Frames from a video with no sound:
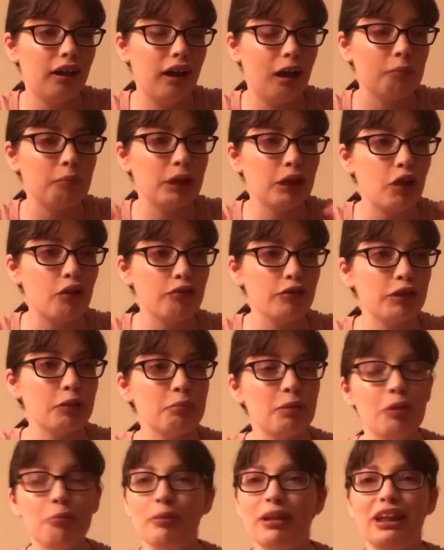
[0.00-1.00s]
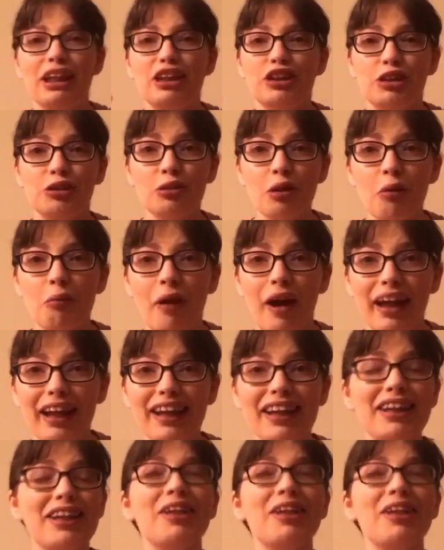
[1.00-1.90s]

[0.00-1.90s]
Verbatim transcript: I'm like over the moon because you know what?